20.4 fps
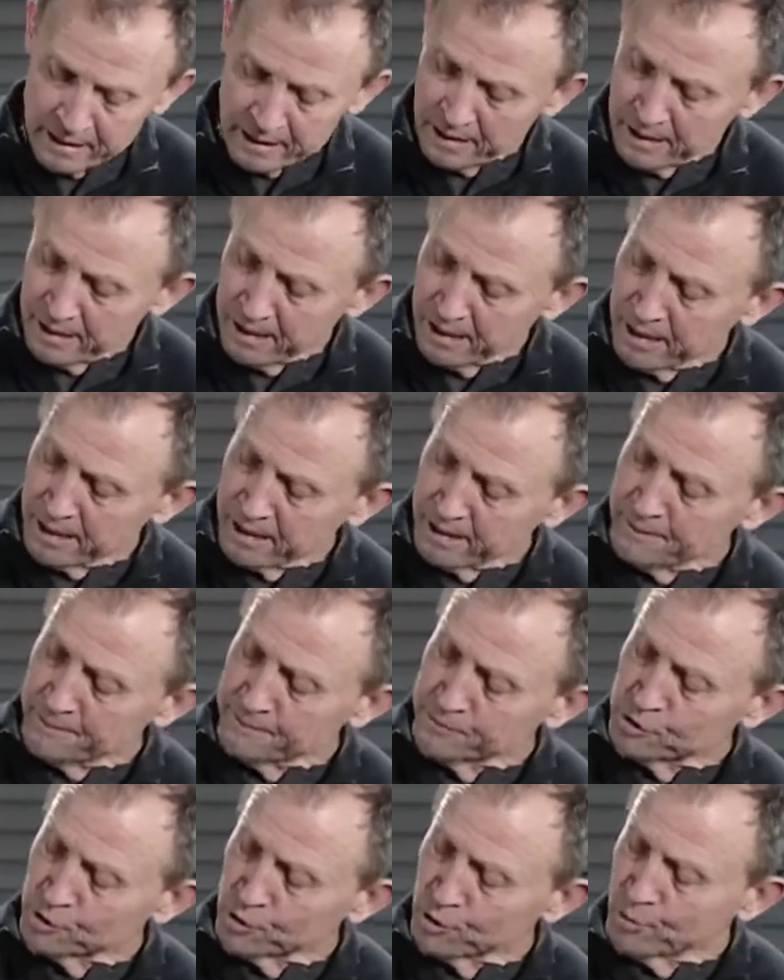
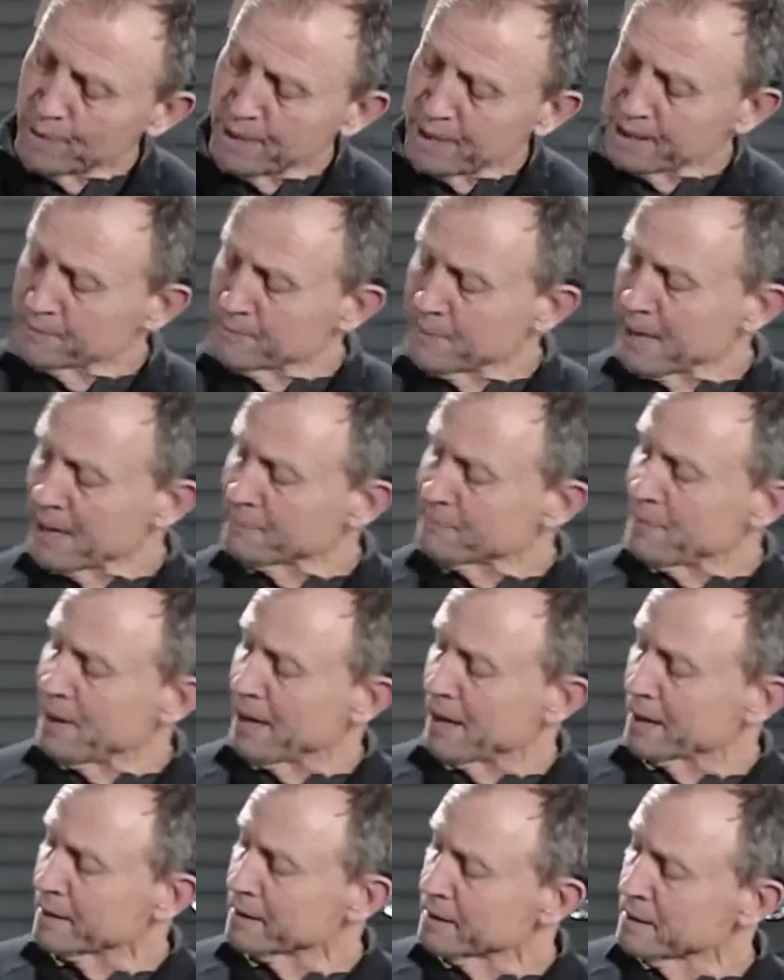
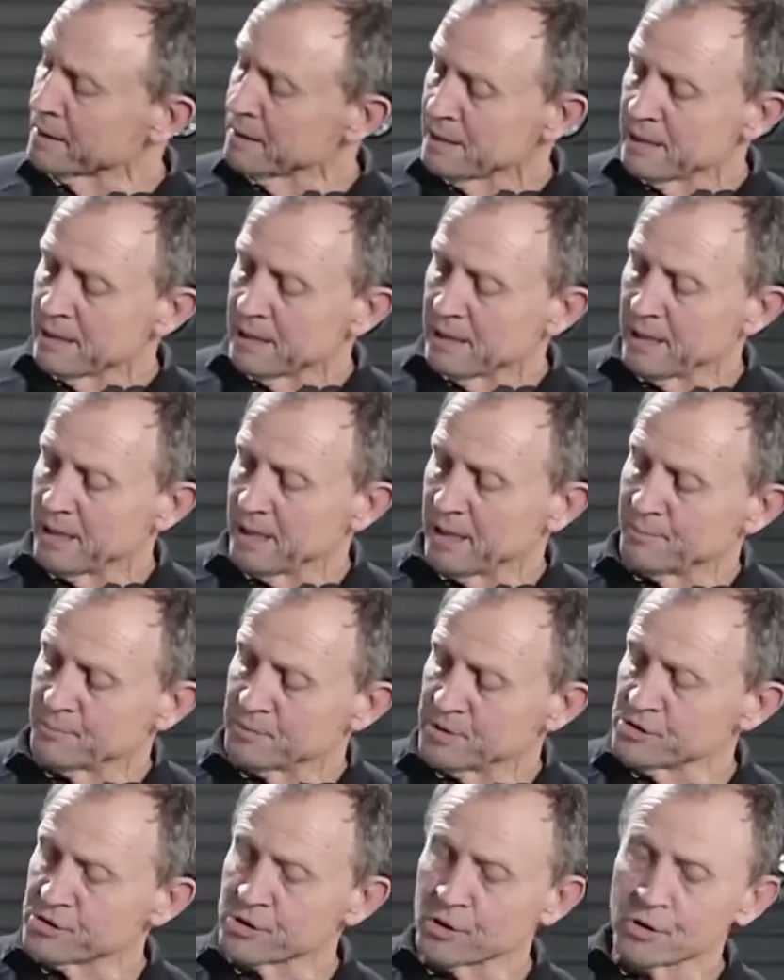backpack.
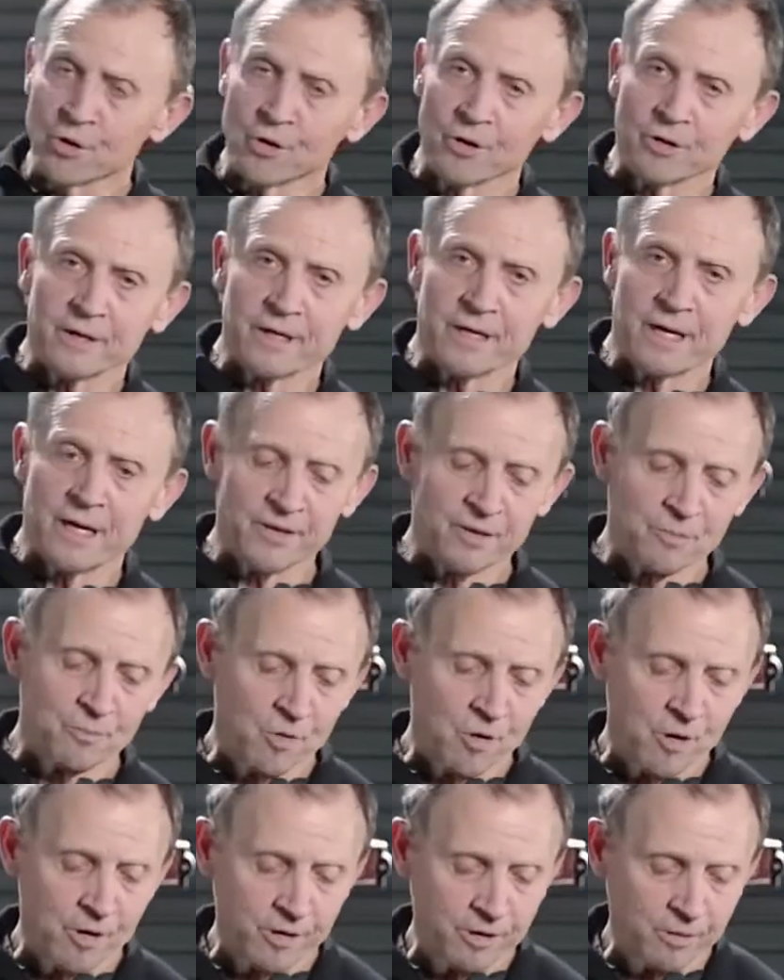These are currently on the
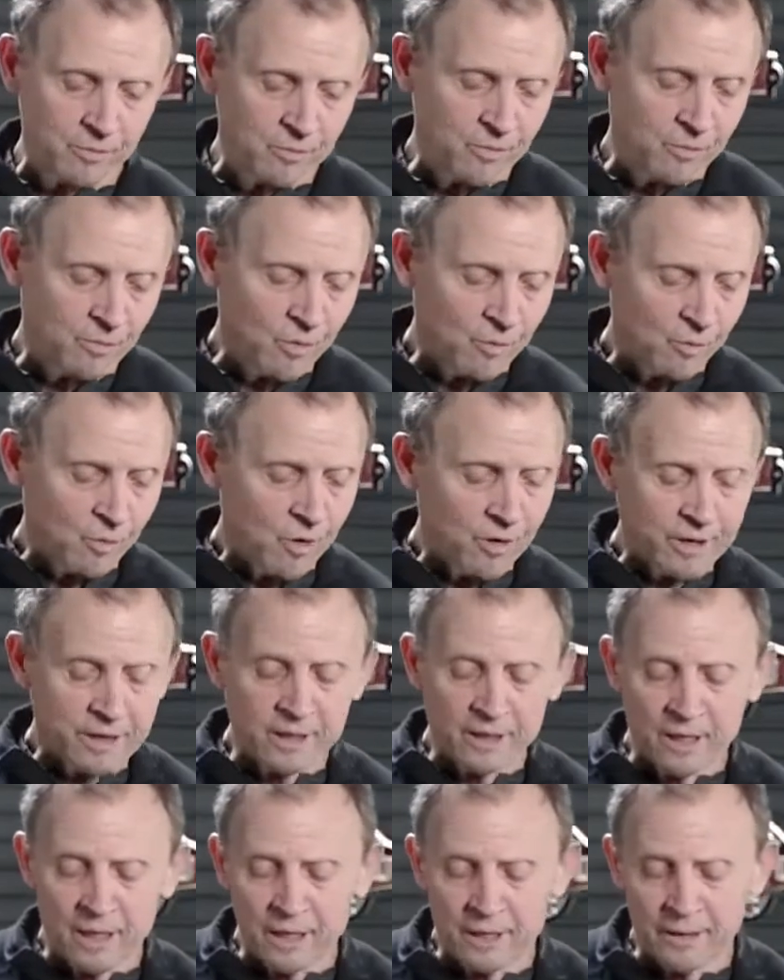market, and we're
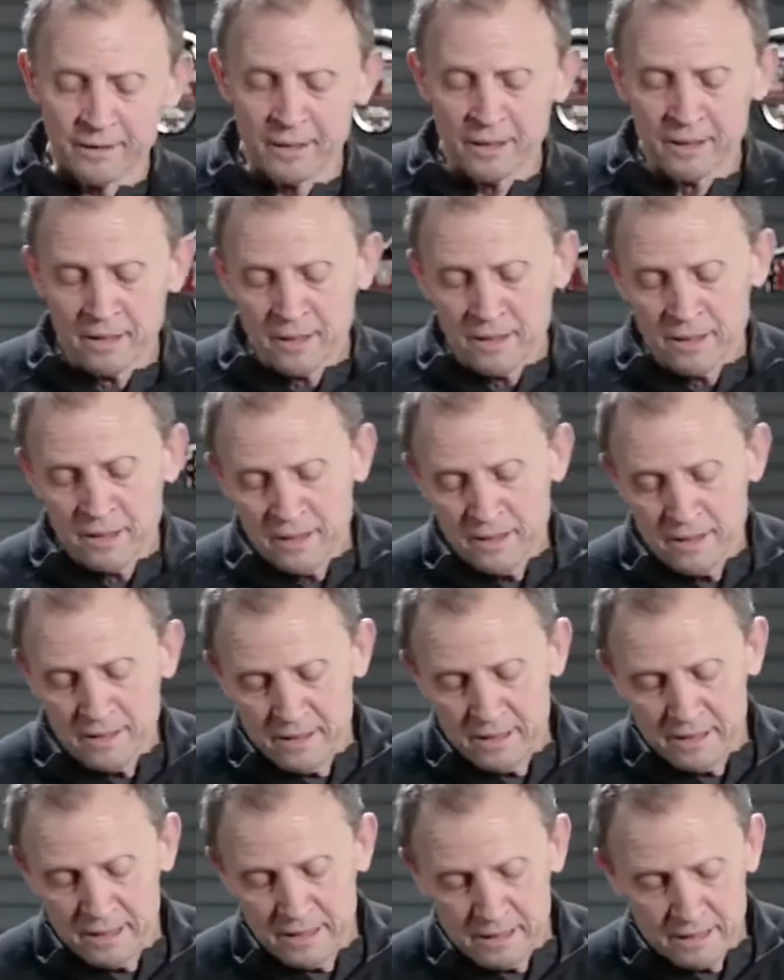working on
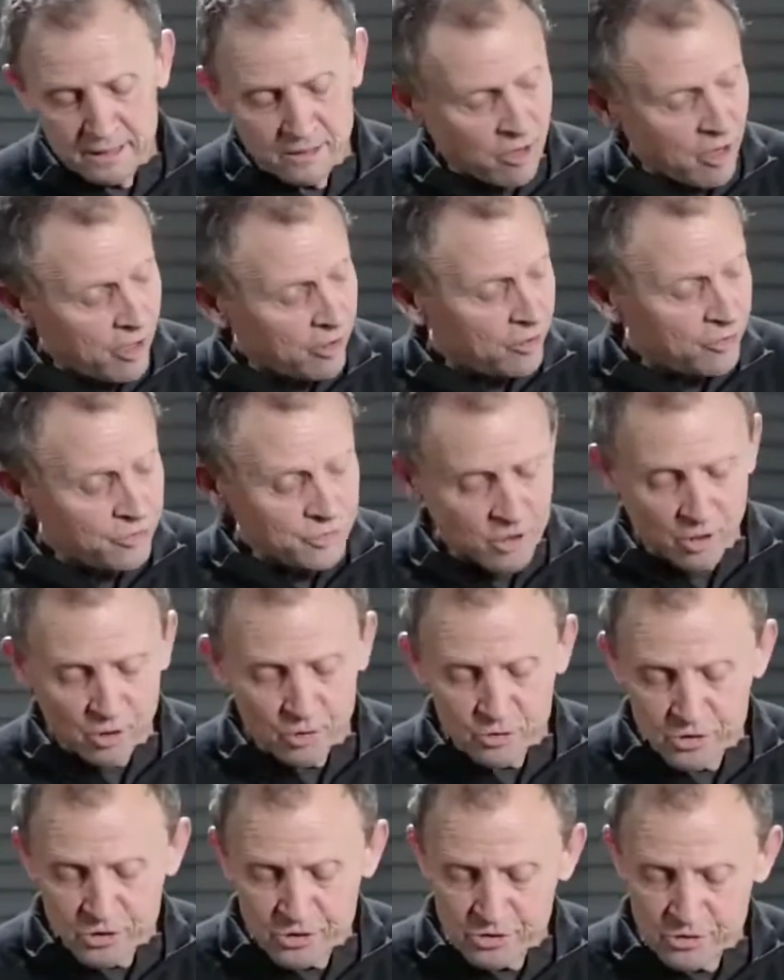the cargo
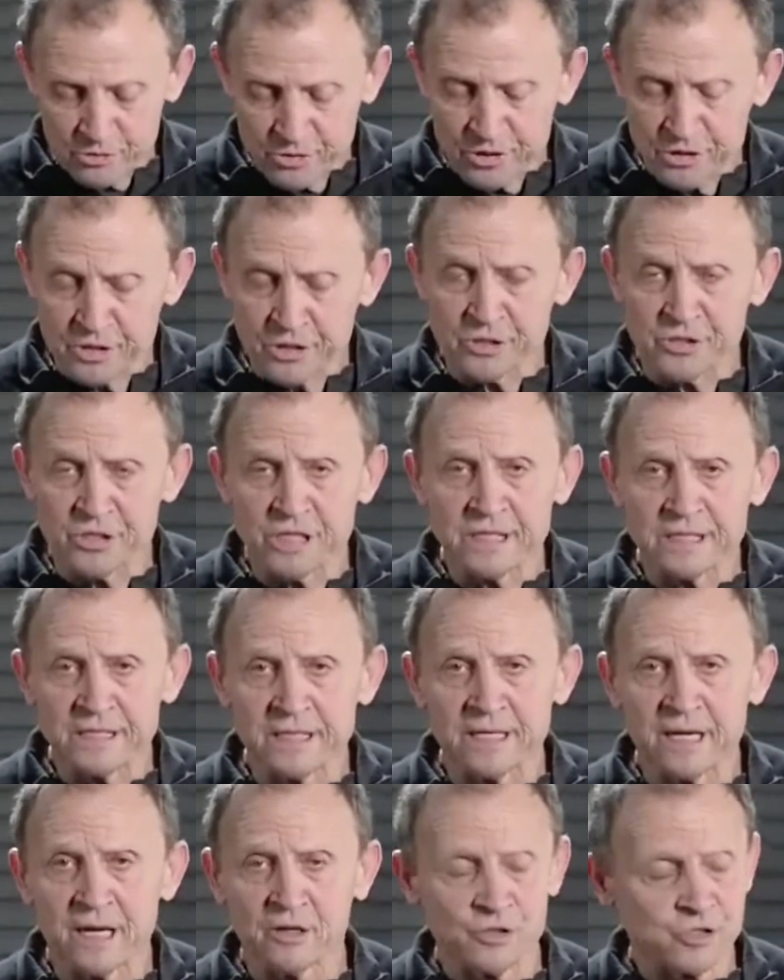totes. So this is a
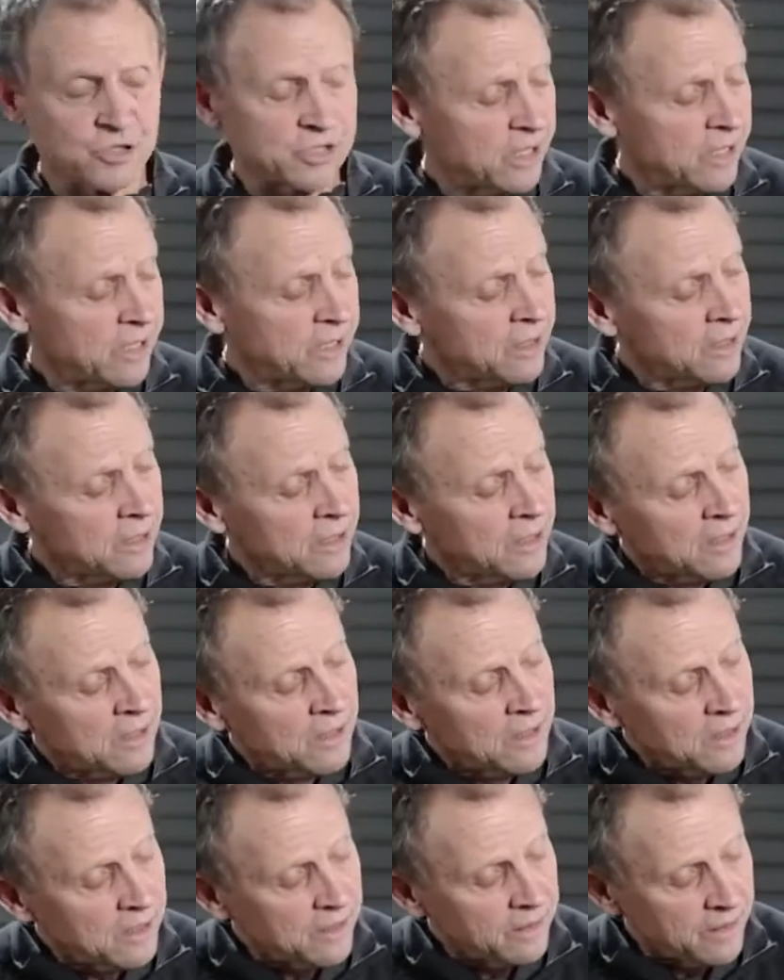CTLC,
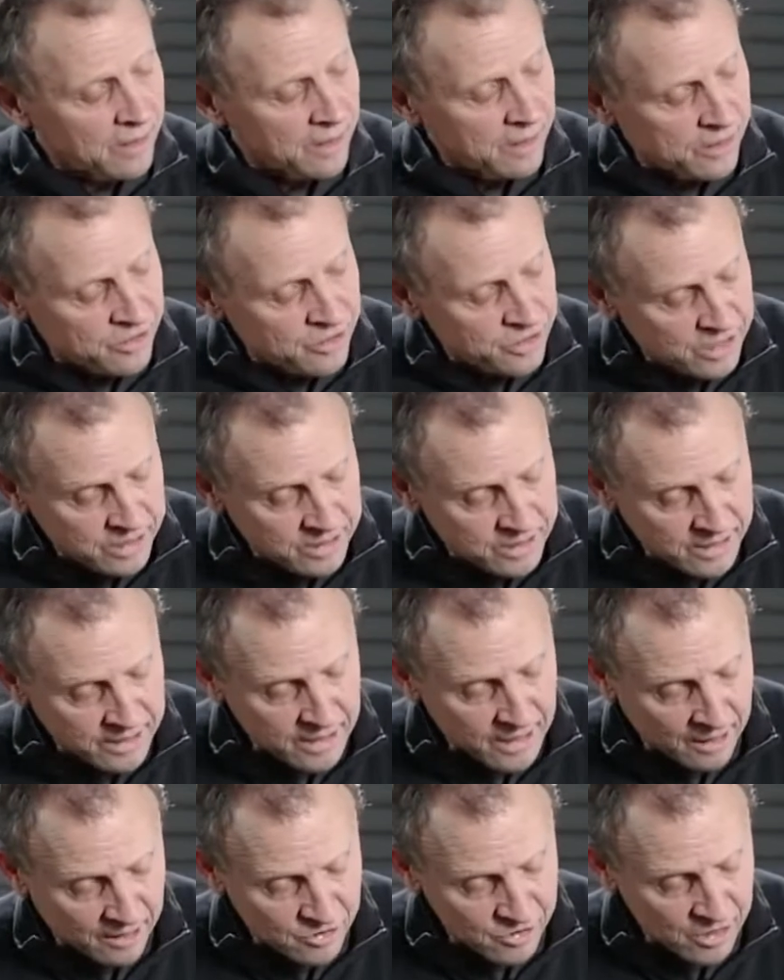the
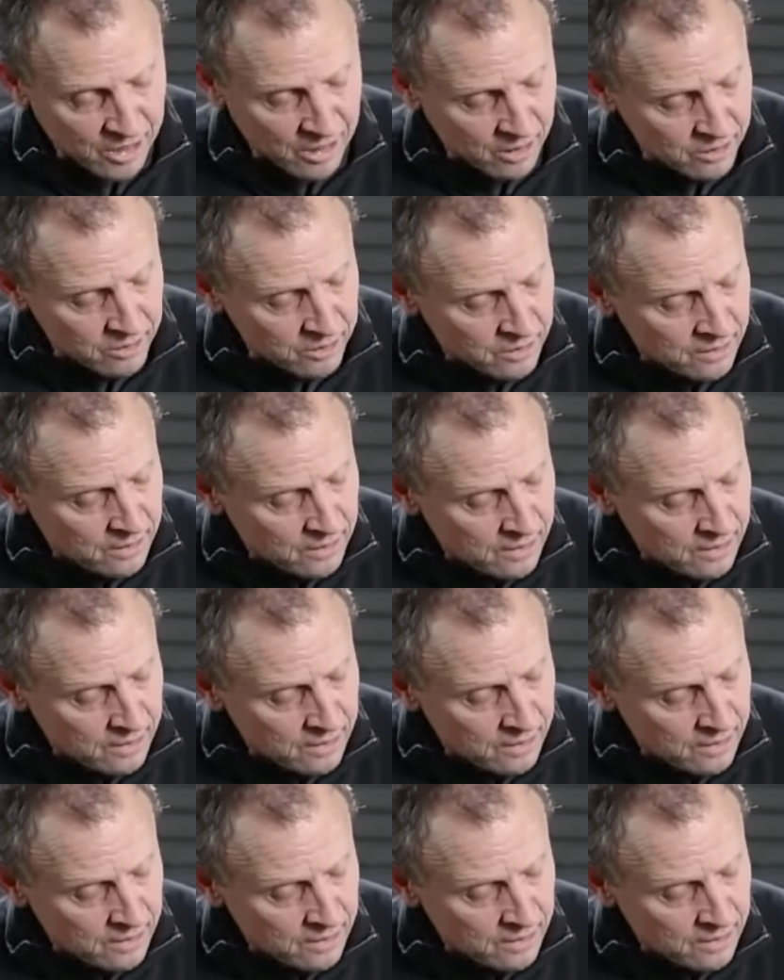CTXL,